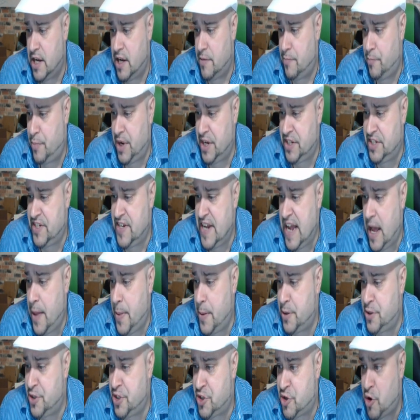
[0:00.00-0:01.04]
but now
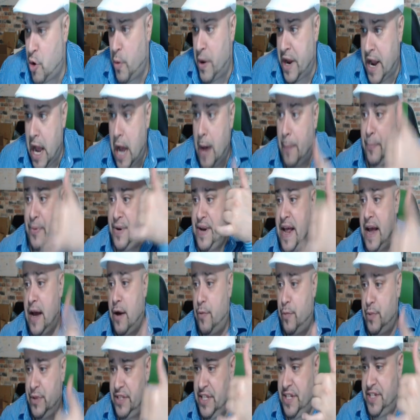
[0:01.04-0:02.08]
they're just going up now
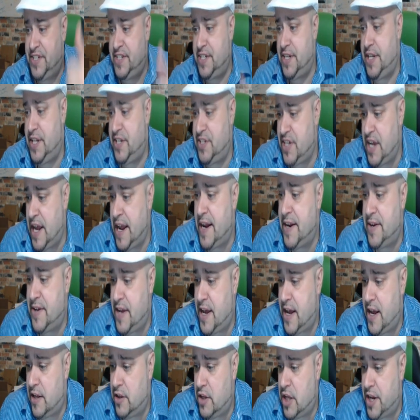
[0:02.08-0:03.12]
with these cities, and
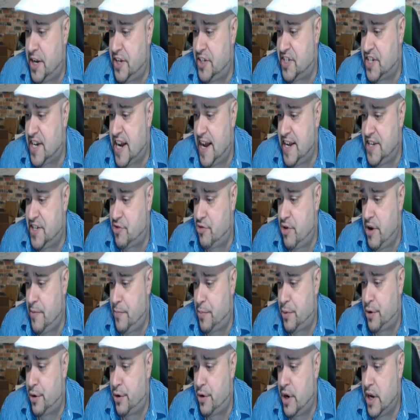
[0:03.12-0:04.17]
a lot of
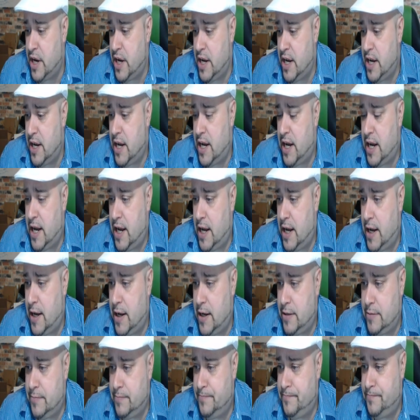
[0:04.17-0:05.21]
skyscrapers
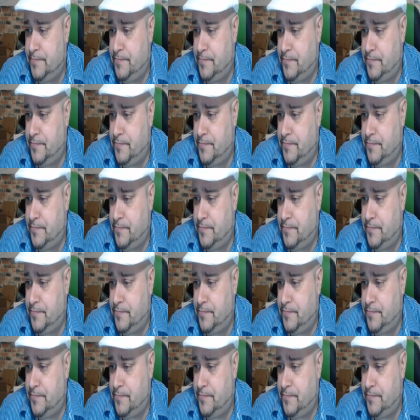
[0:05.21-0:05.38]
going